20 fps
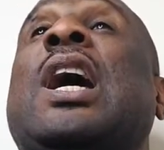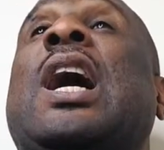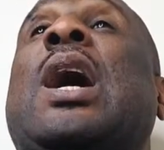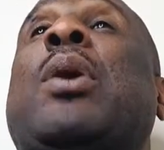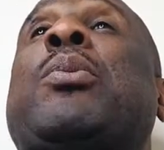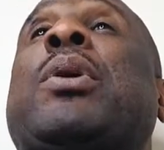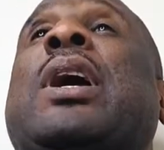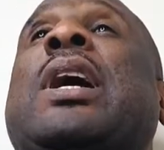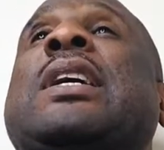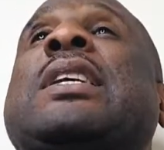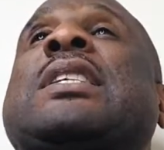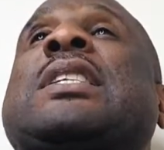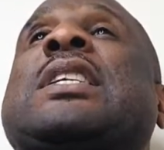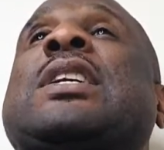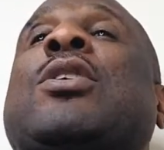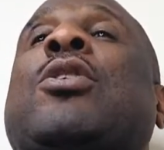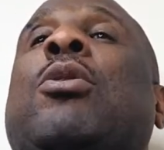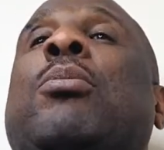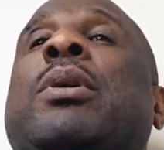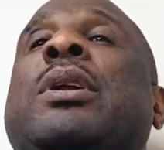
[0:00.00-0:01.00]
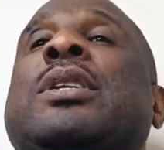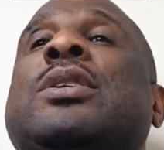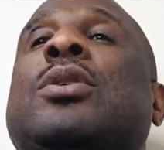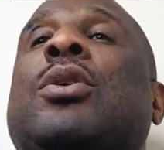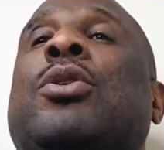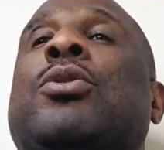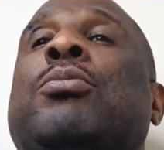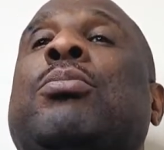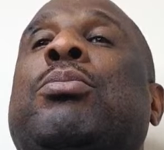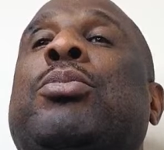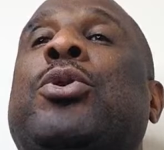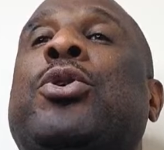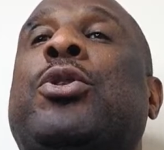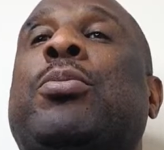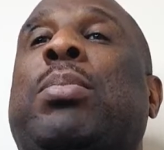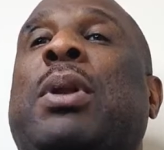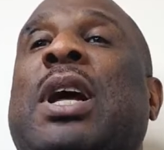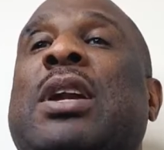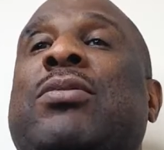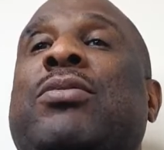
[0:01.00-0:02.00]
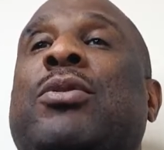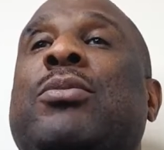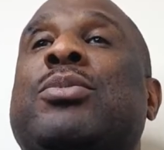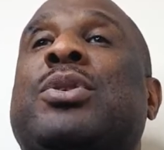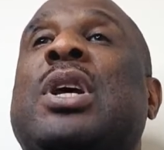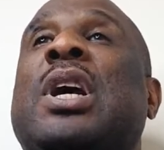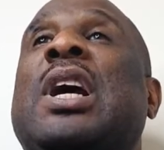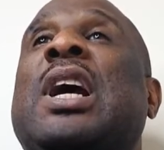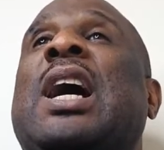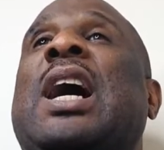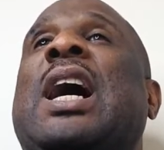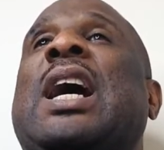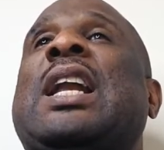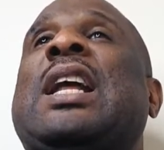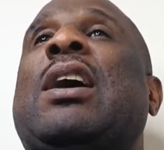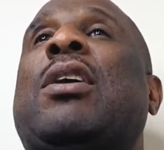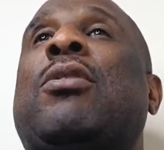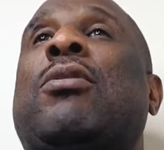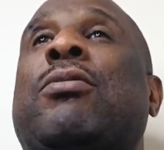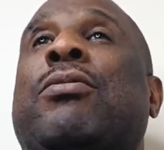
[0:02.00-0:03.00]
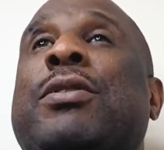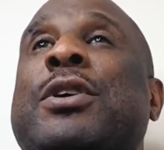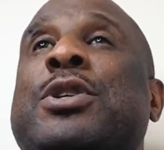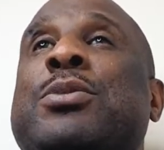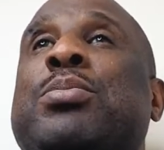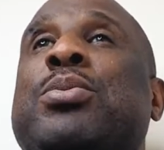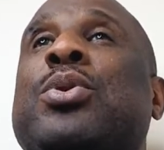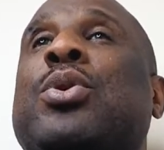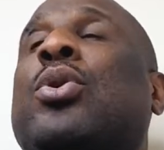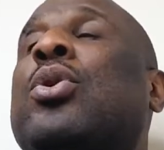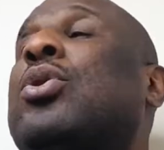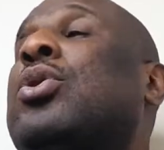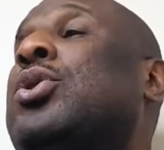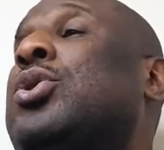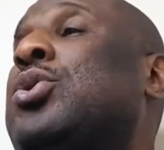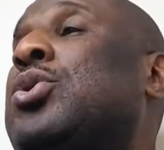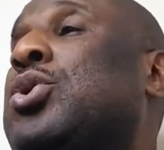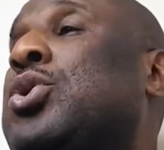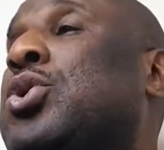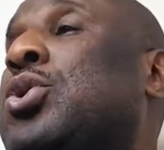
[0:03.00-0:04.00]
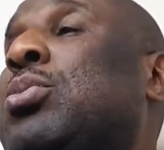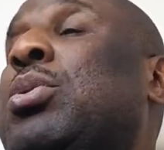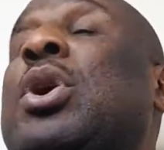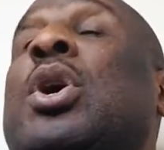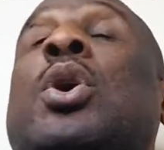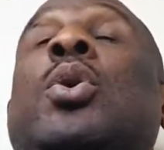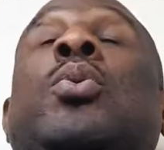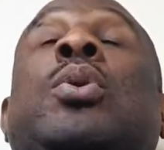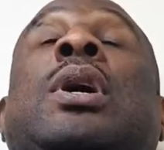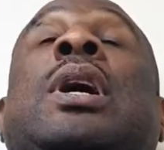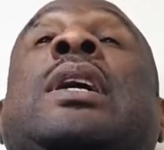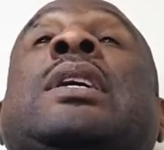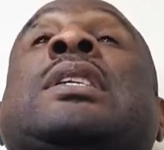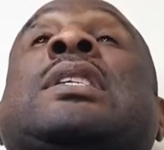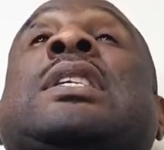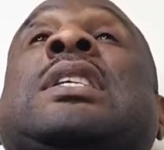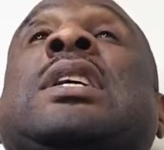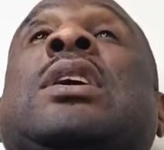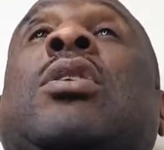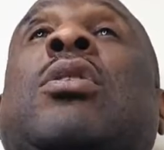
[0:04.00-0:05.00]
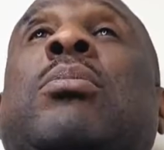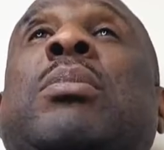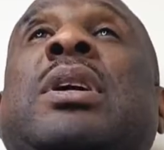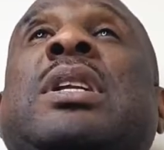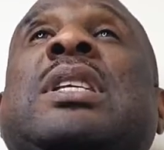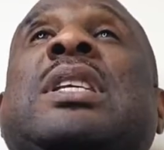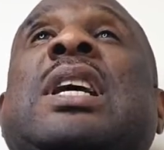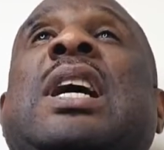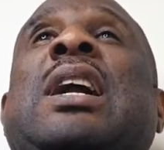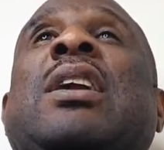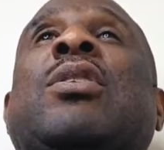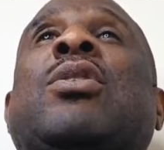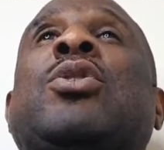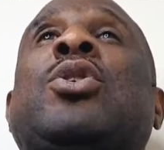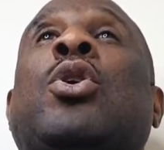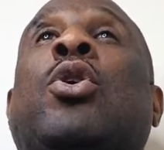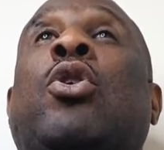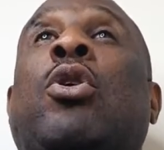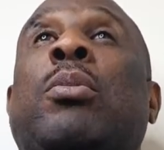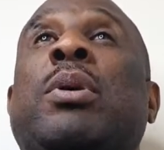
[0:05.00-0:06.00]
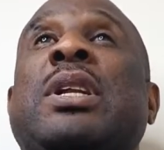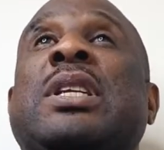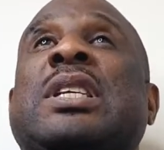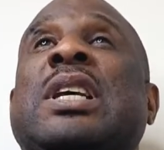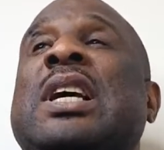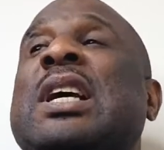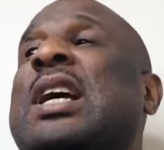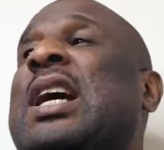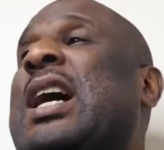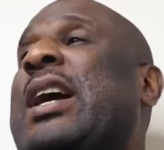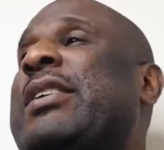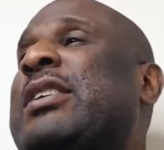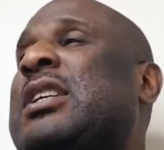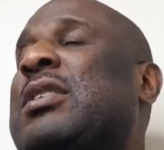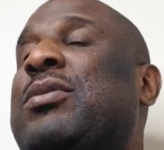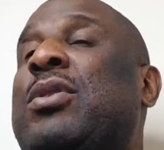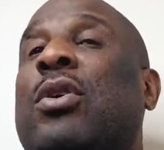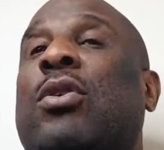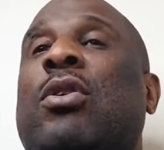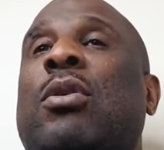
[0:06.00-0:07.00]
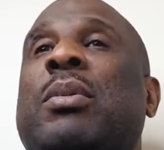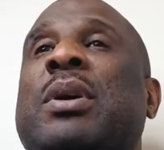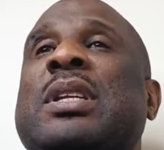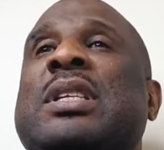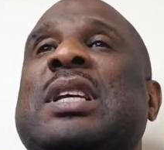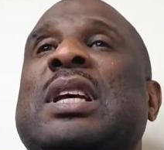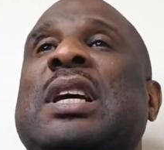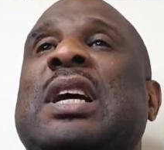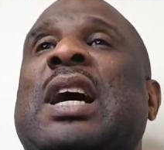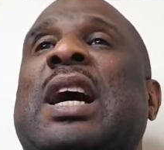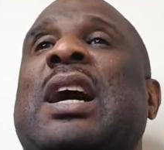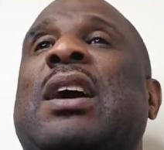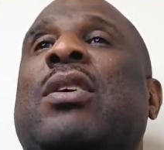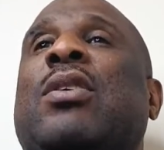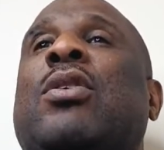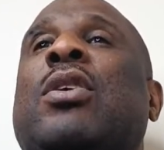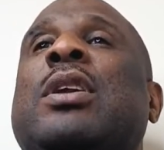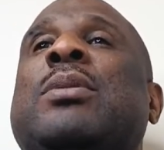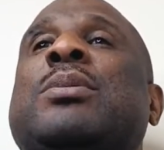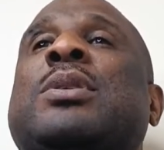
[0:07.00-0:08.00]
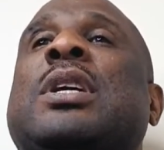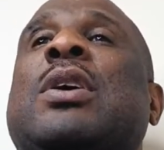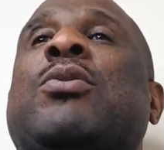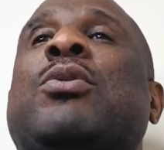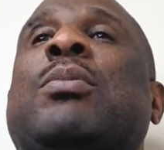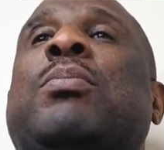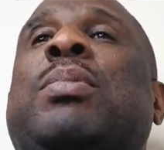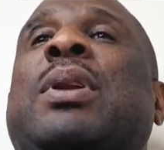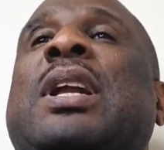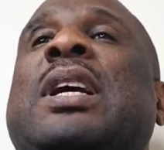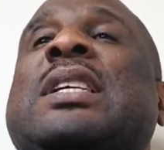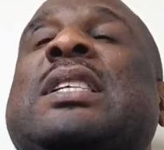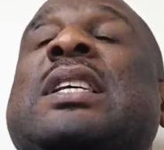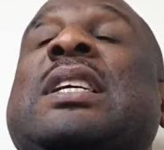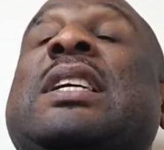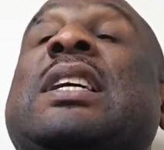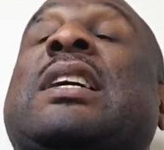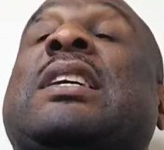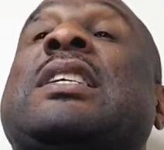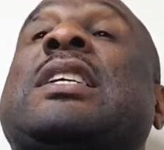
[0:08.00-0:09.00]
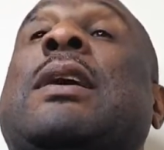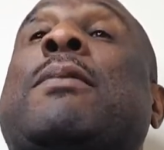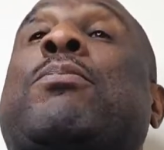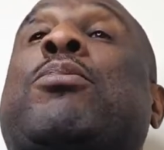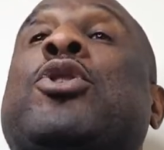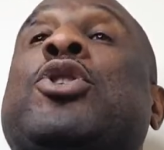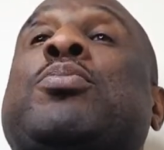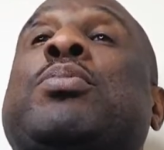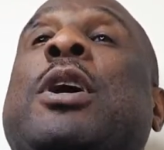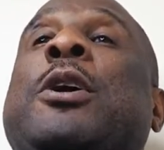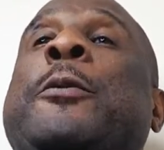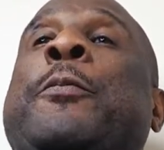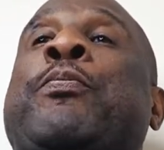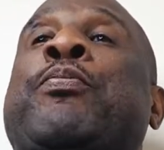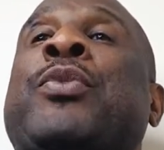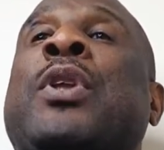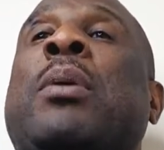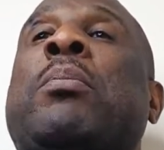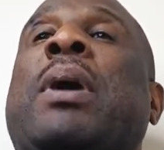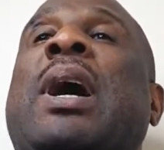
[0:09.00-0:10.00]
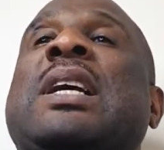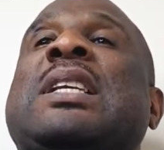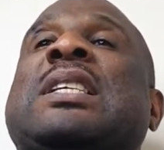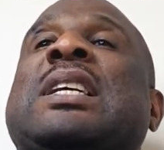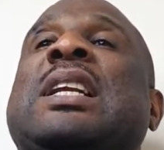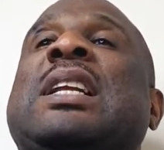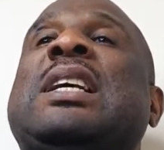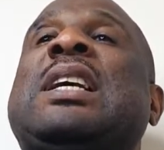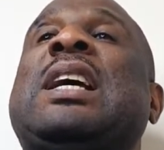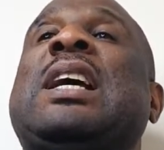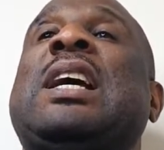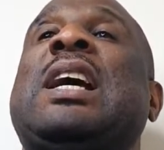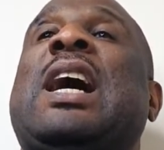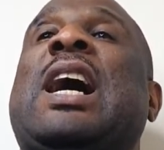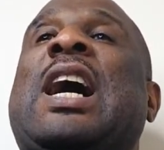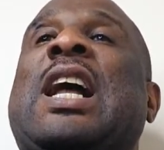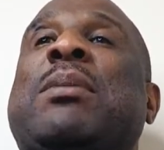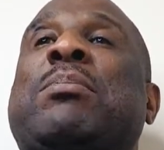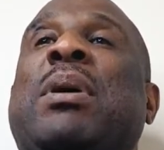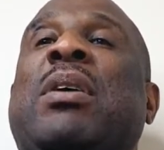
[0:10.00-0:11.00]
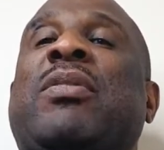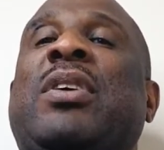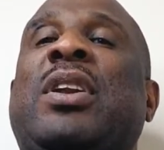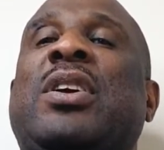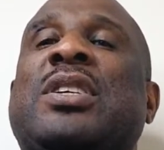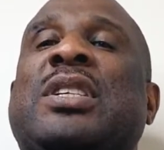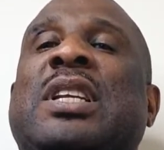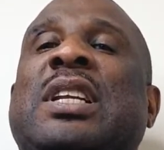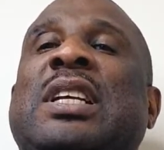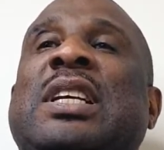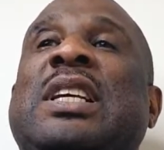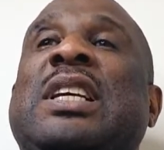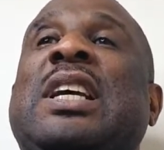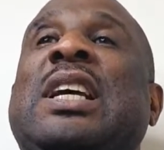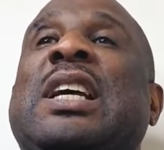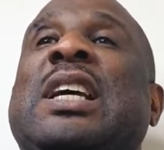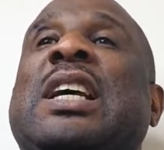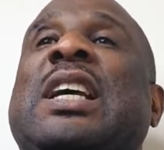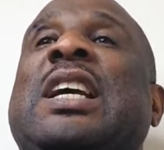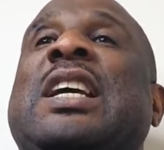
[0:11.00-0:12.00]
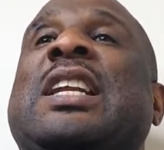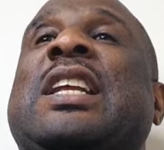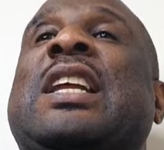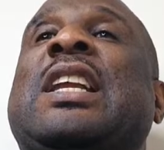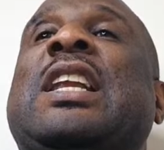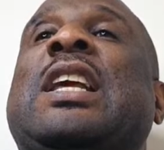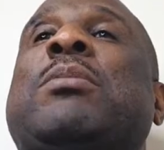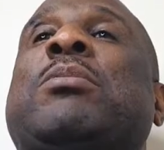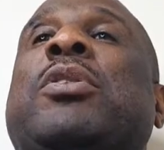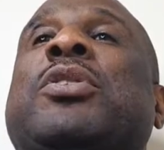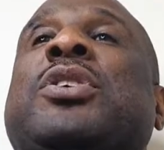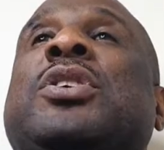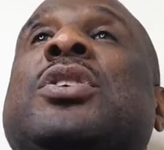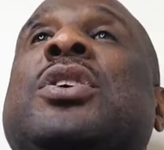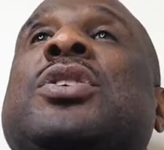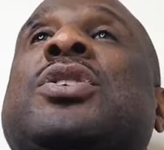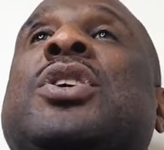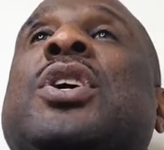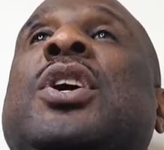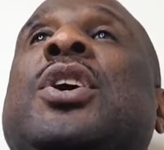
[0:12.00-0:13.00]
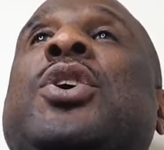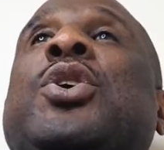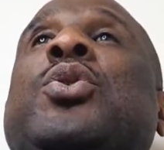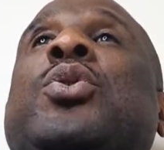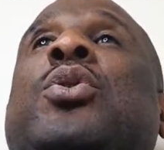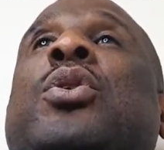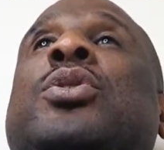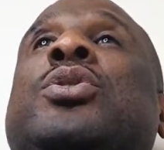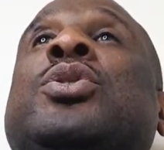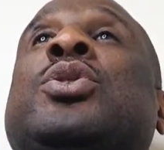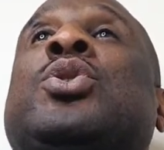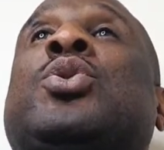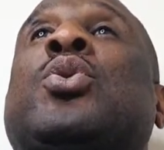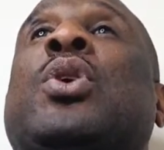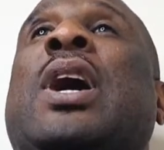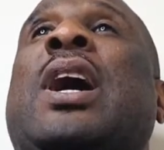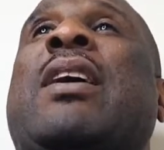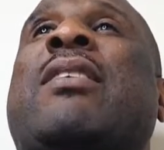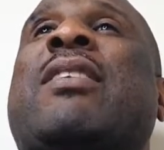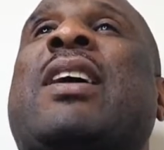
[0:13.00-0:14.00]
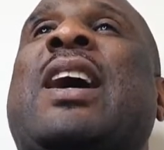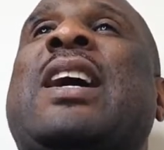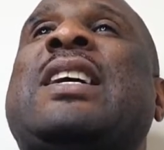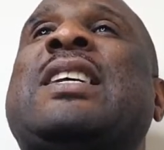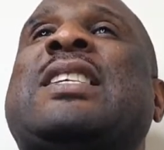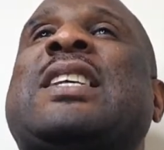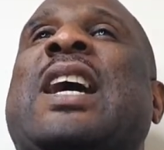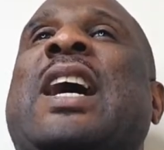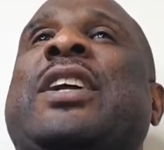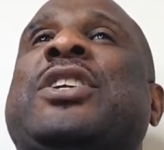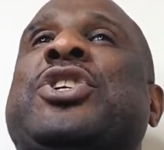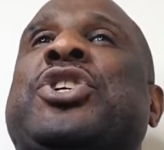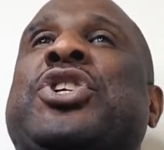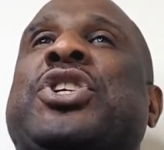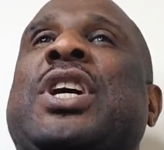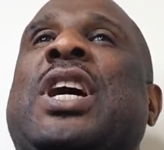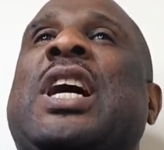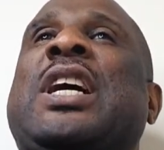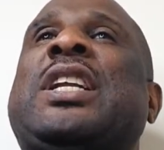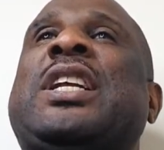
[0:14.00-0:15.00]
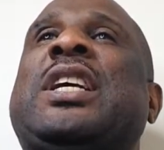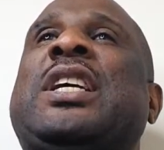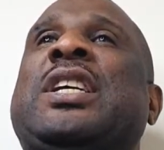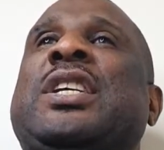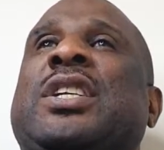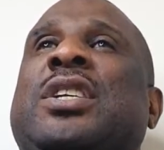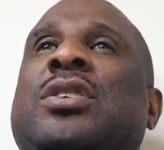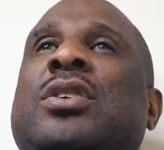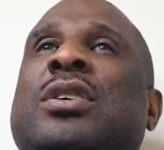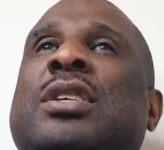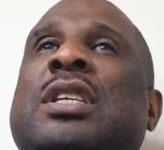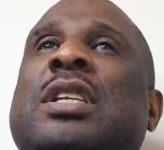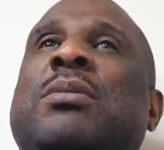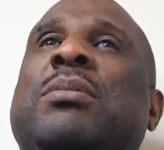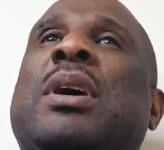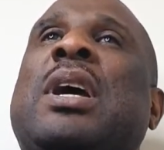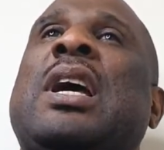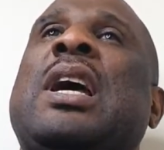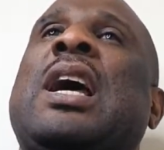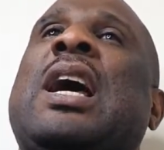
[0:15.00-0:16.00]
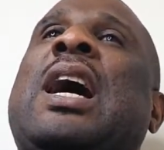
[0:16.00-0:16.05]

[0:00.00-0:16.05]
And we can see comments on both platforms, either on Facebook or YouTube. We can see comments and your comments and receive your comments. And God himself will bless, increase, and prosper you mightily and marvelously in the name of Jesus. You continue to arise and shine in Jesus' name.